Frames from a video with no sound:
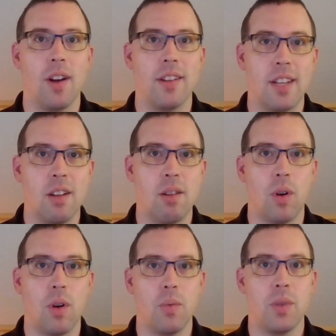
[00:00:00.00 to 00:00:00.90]
a single
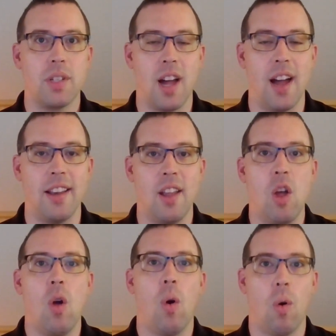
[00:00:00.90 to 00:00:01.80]
board was cut
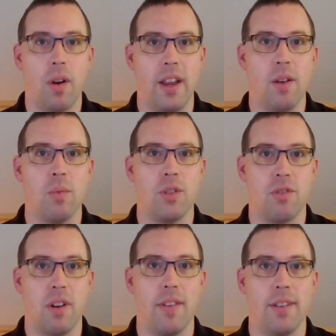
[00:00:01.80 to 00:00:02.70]
or nail was
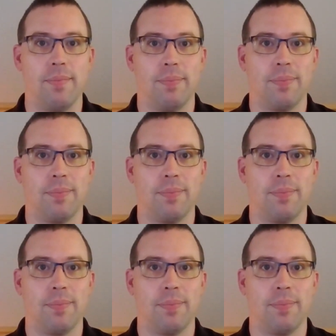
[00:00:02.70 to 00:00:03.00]
driven.